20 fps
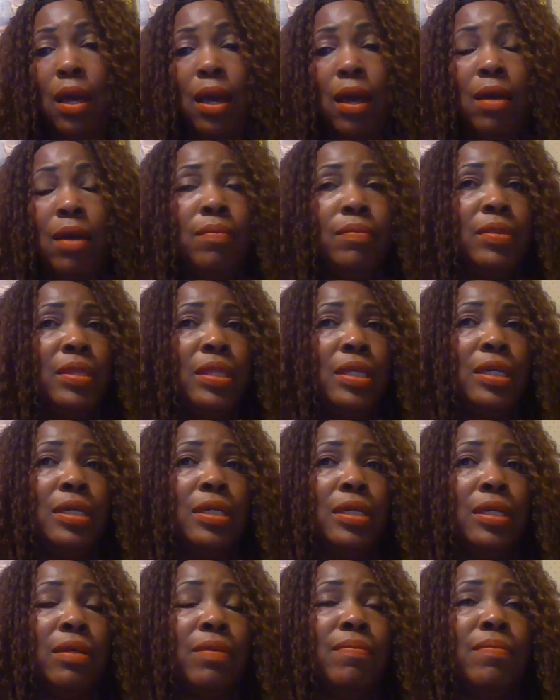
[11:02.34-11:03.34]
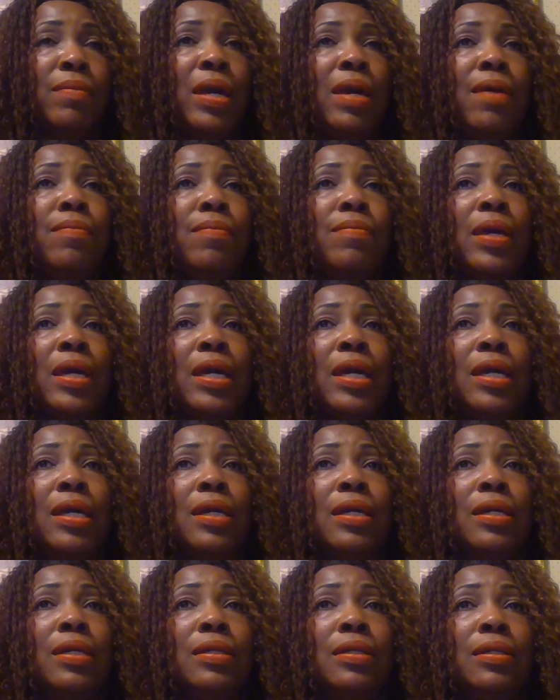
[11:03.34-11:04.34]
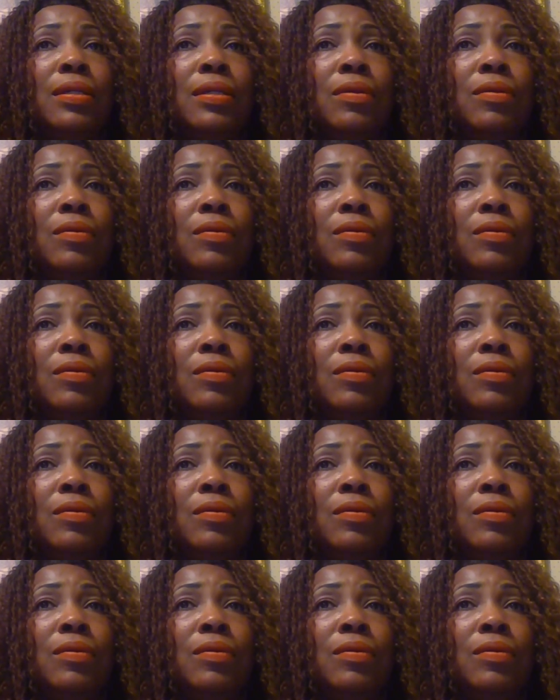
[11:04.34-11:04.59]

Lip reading: I'm thinking in my mind,